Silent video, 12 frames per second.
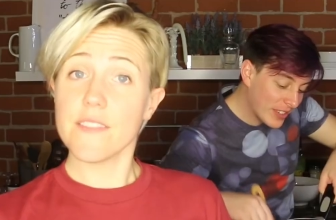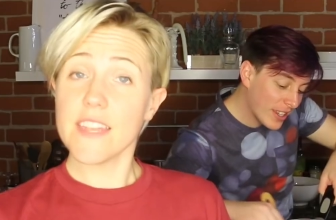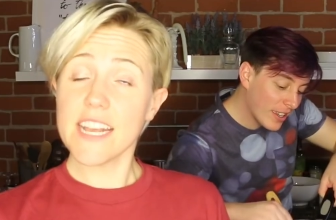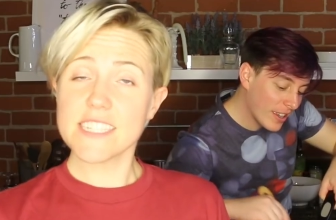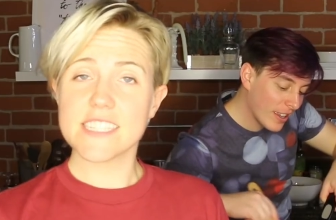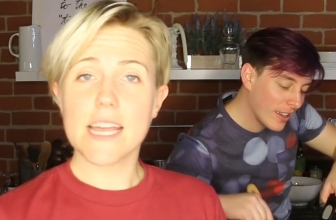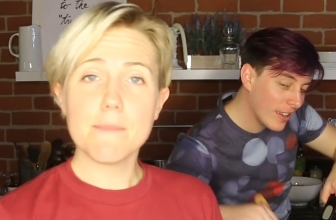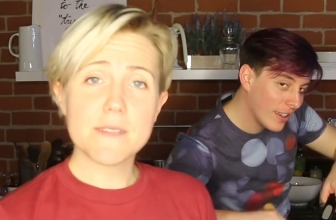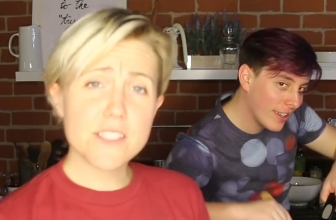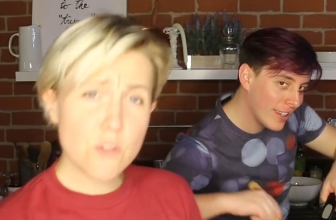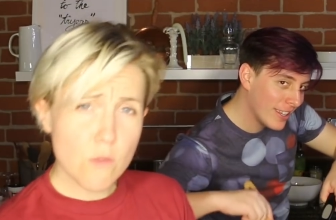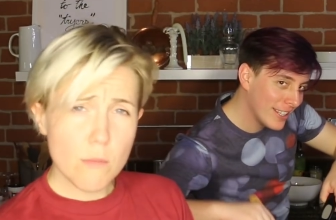Speaker 1: The next step
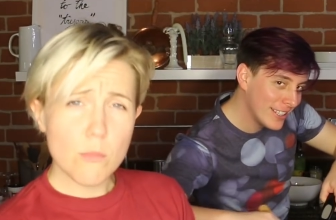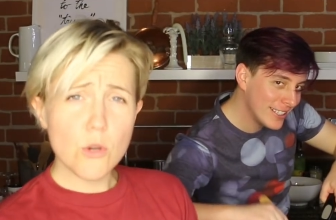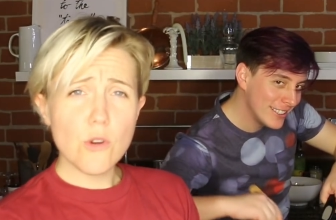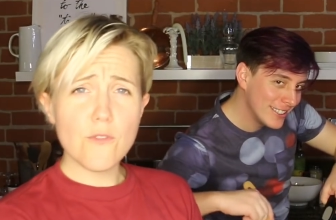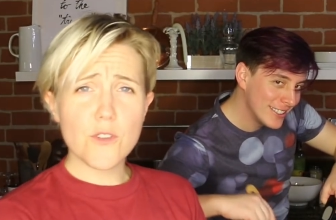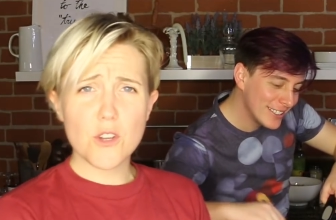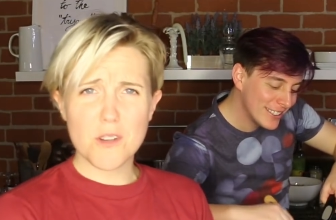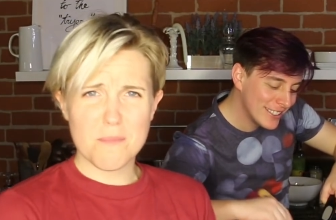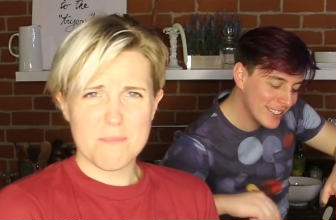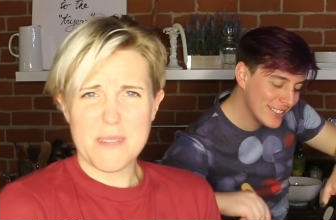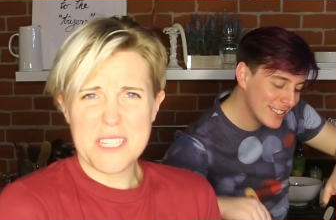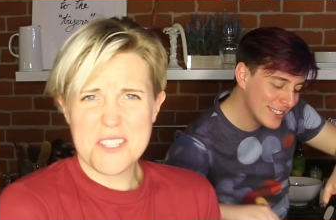is to remove your
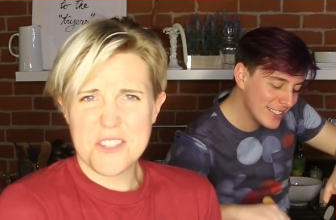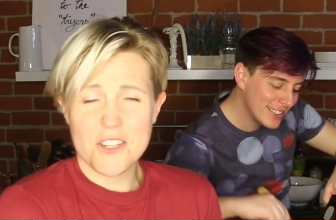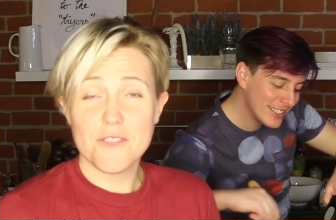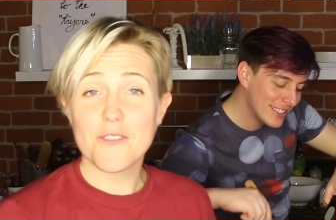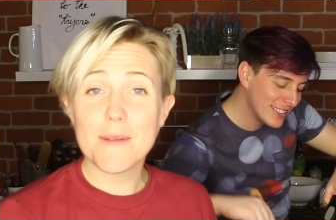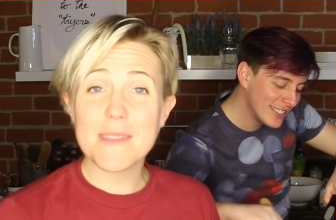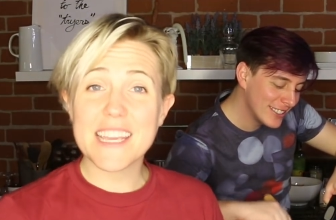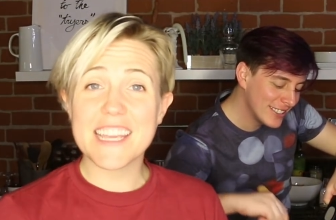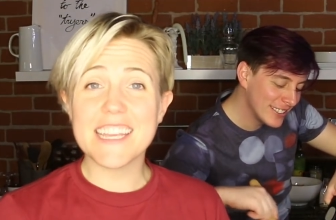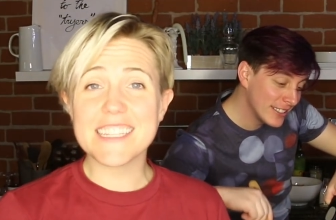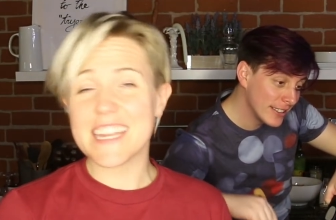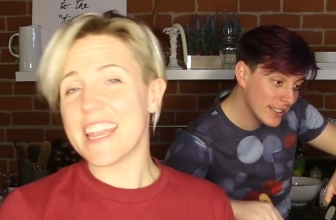mixture from the
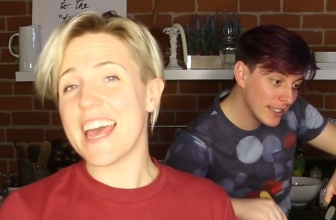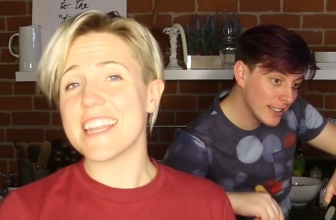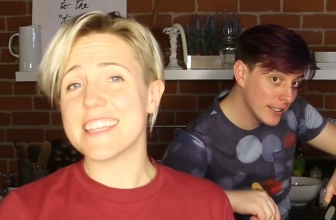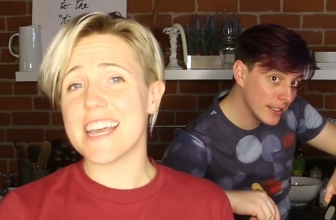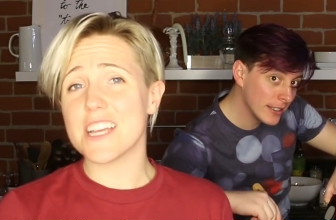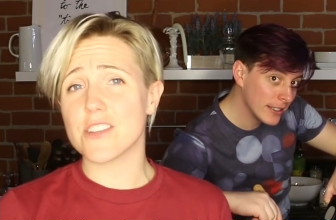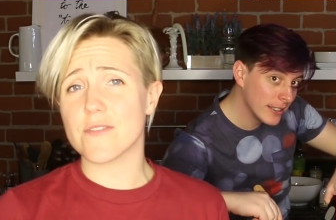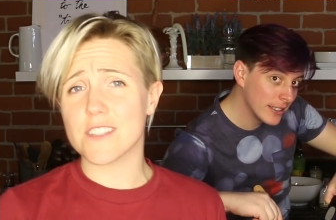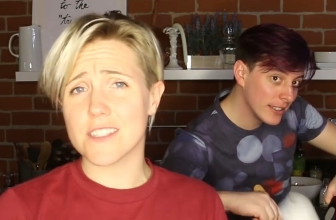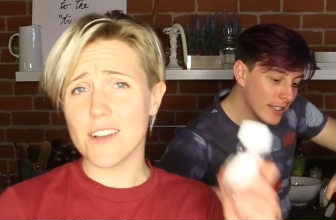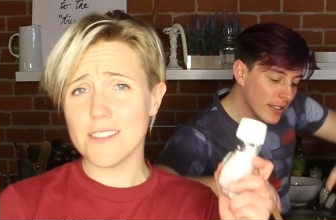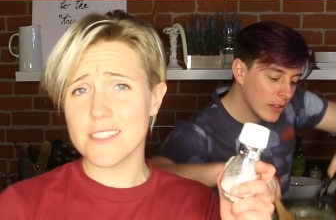heat and add a dash of
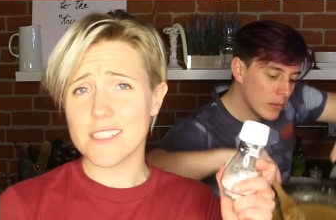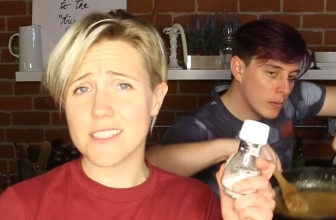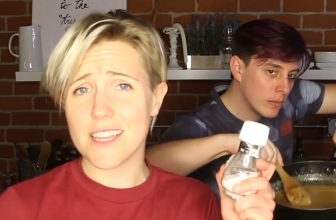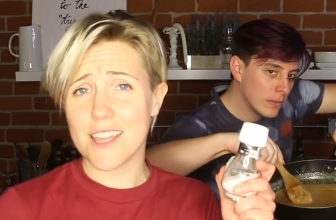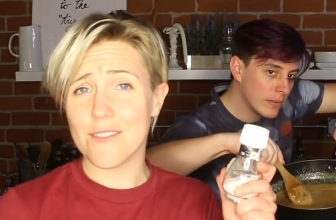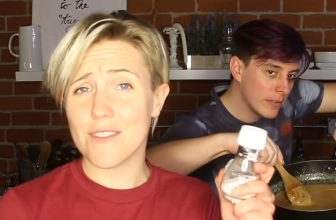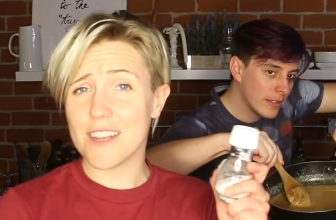salt and